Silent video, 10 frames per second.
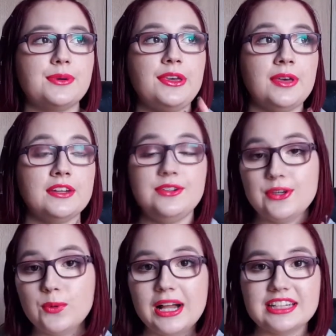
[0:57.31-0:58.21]
what you can
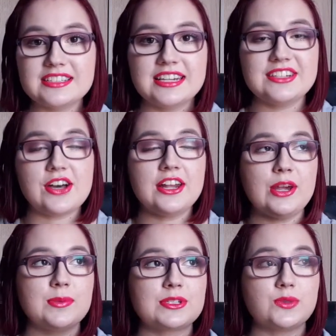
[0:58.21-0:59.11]
do while listening to
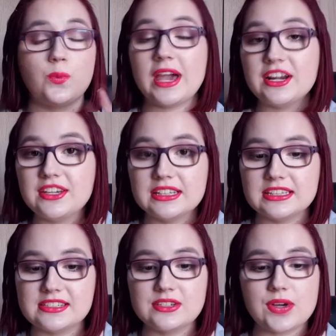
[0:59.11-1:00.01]
audiobooks, where you can
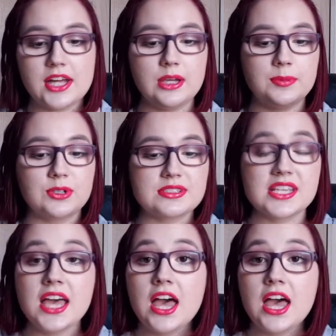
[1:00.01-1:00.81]
listen to audiobooks